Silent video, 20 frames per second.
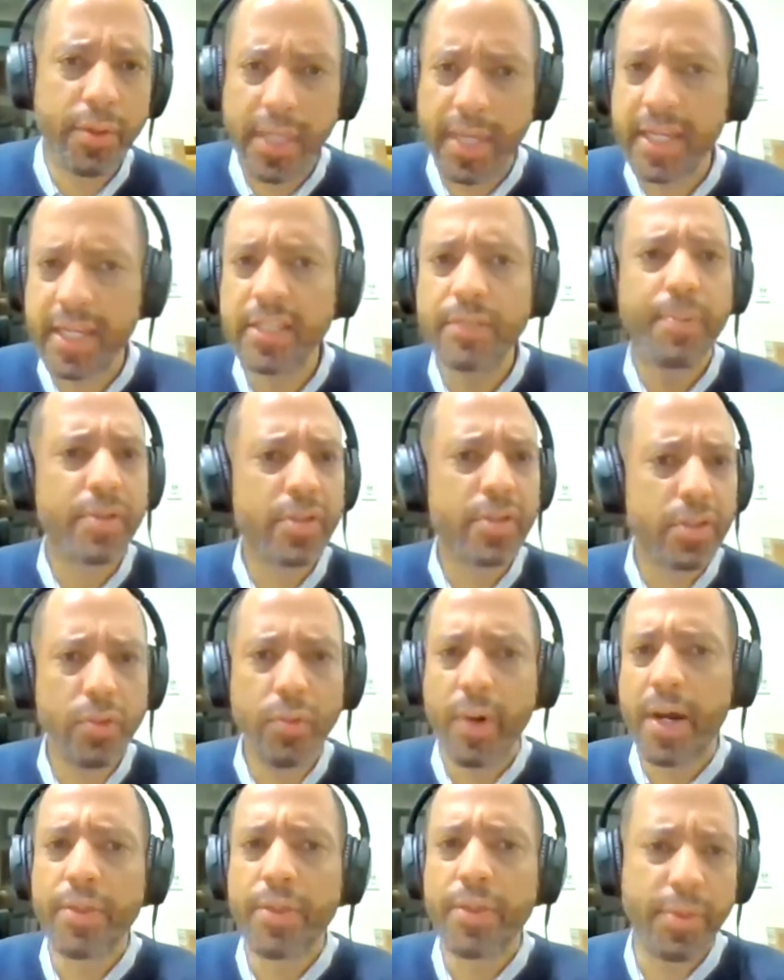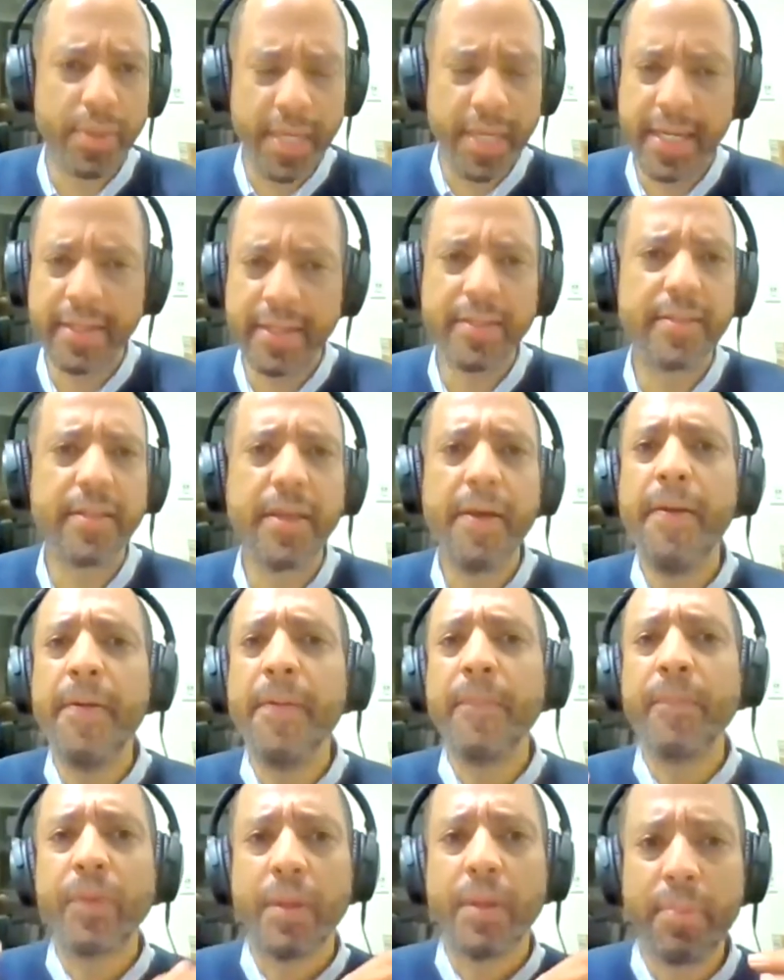things, pursue other things.
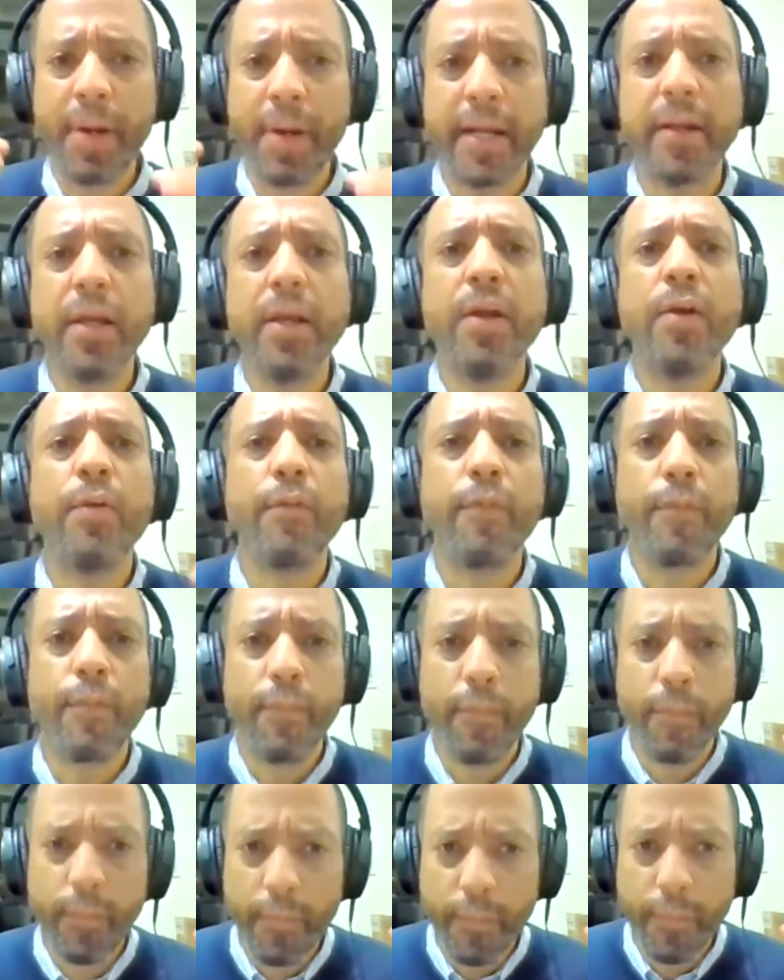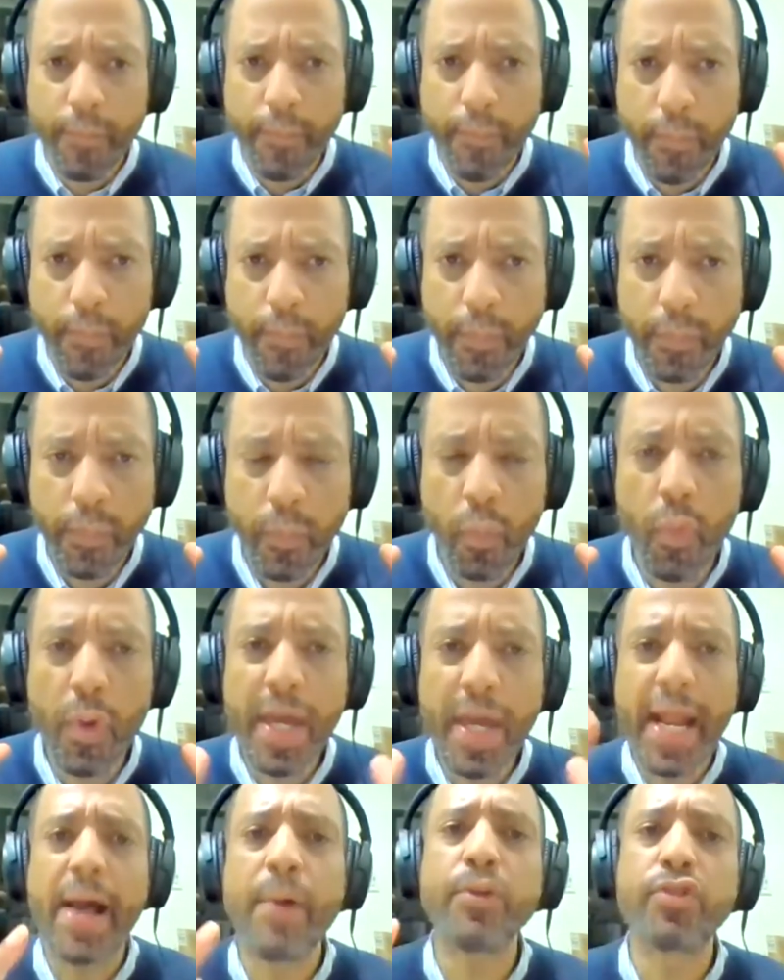But
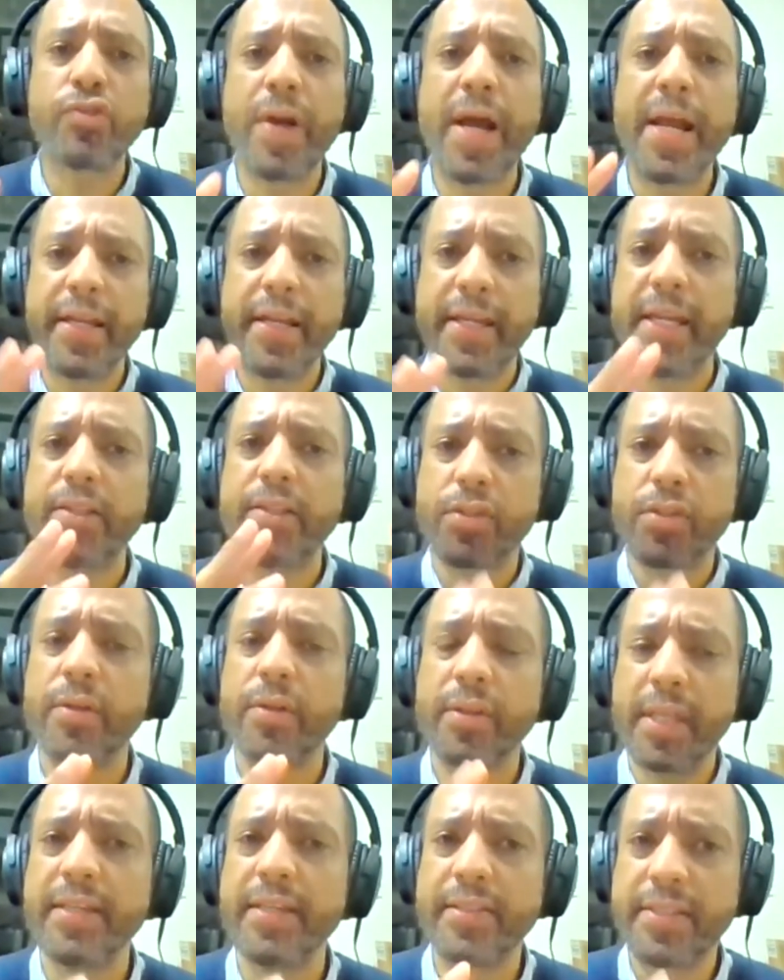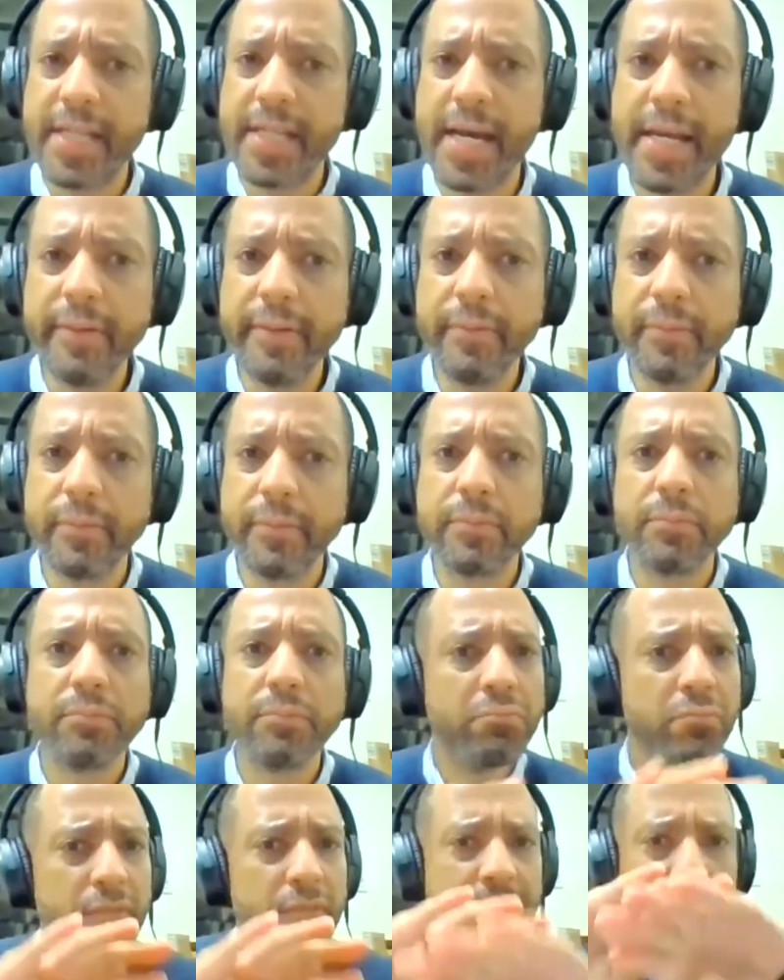when I was trying to get certain things done, it
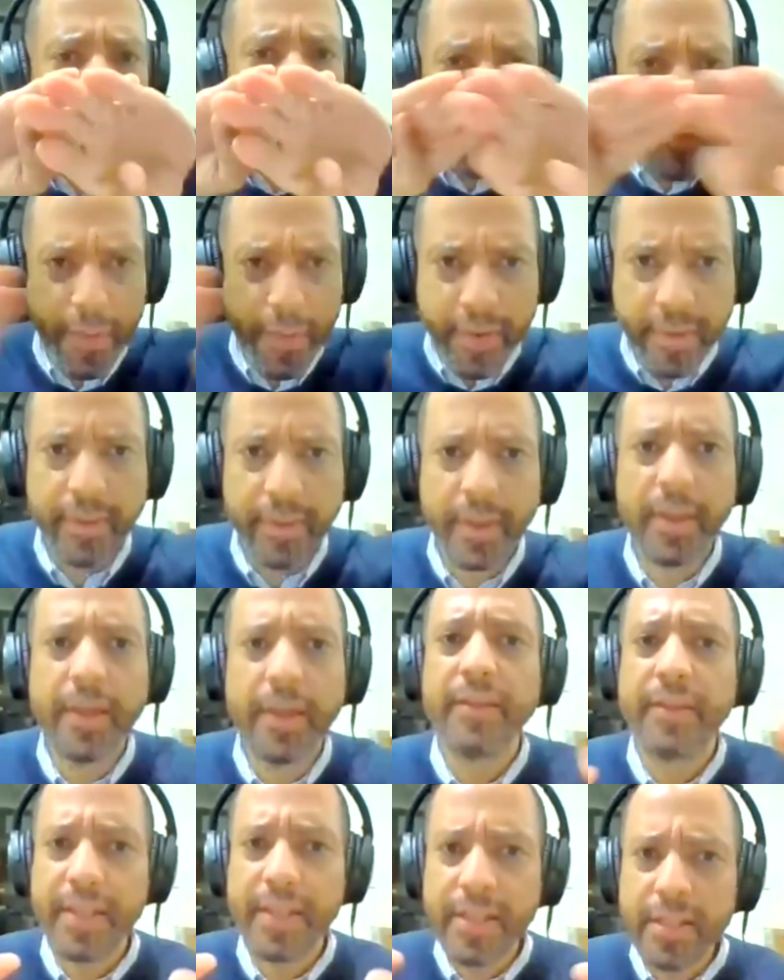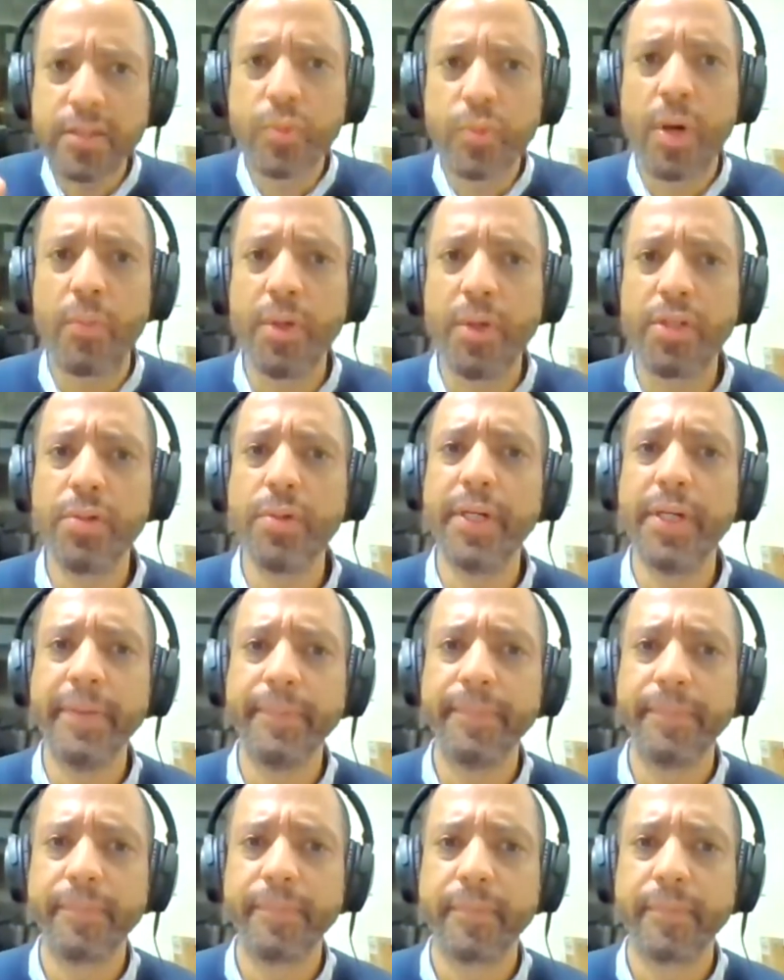was like, this is what we're doing.